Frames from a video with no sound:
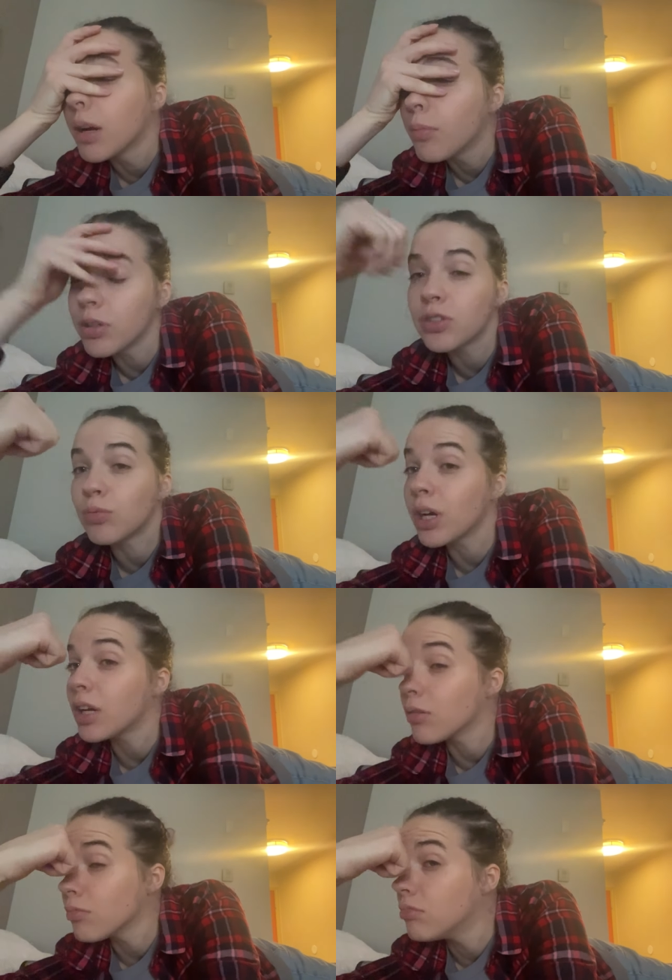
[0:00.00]
Punch him right
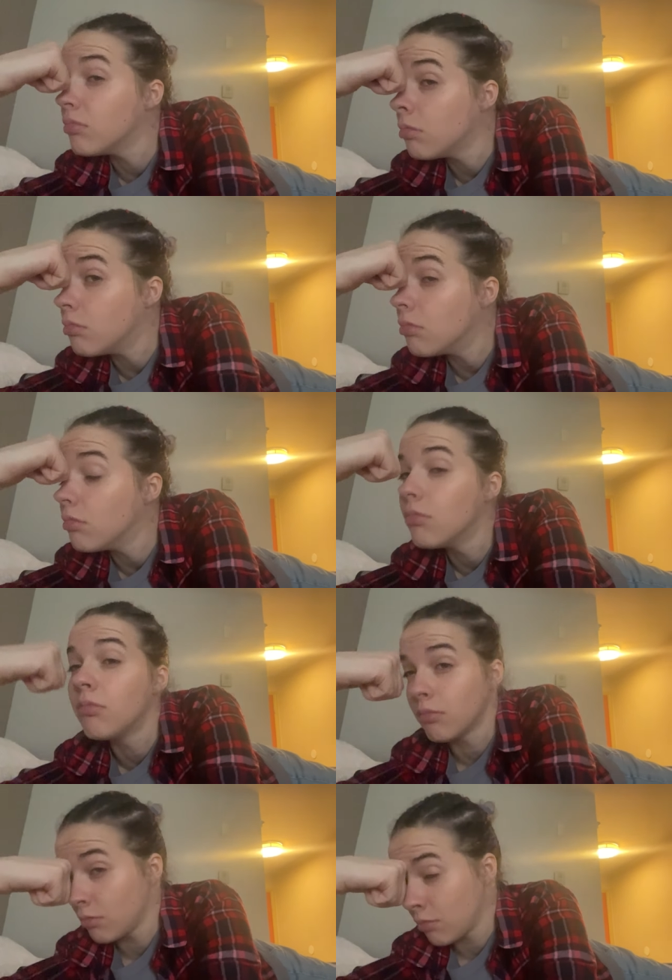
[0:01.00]
here. Mm.
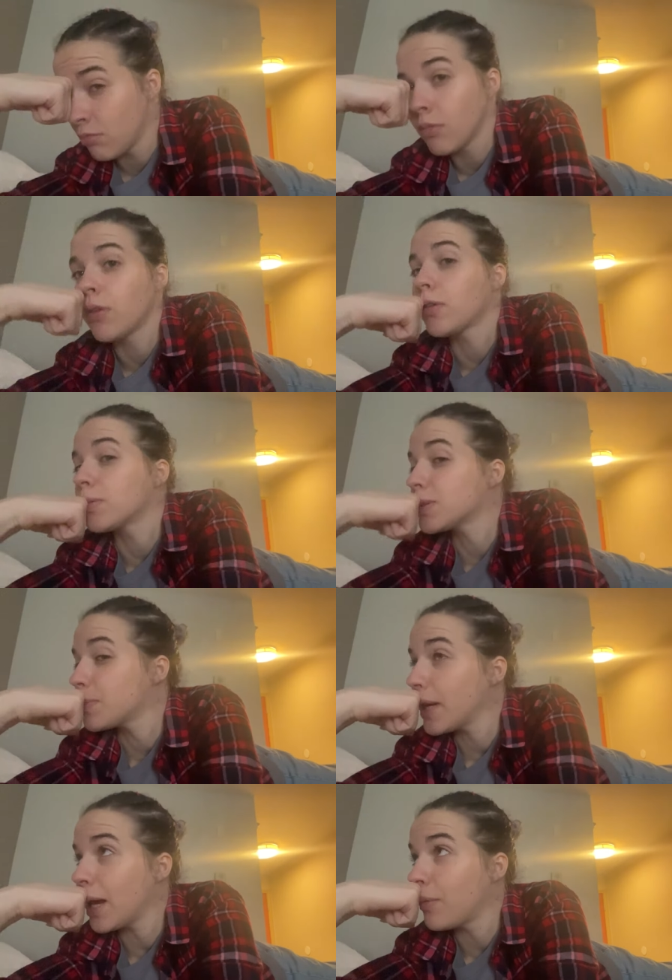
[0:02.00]
You're supposed to
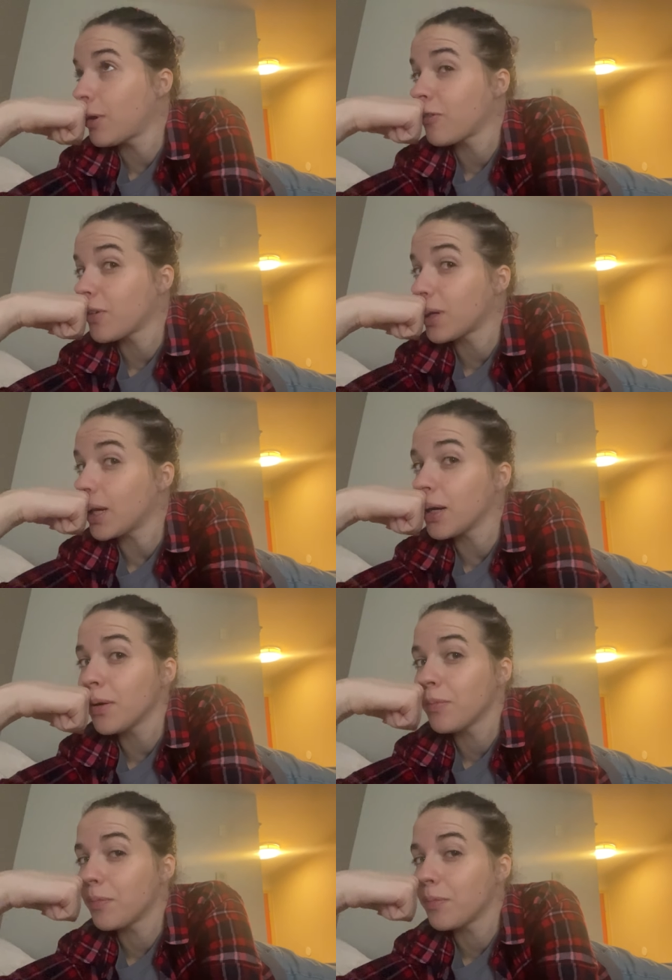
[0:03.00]
be aiming for here,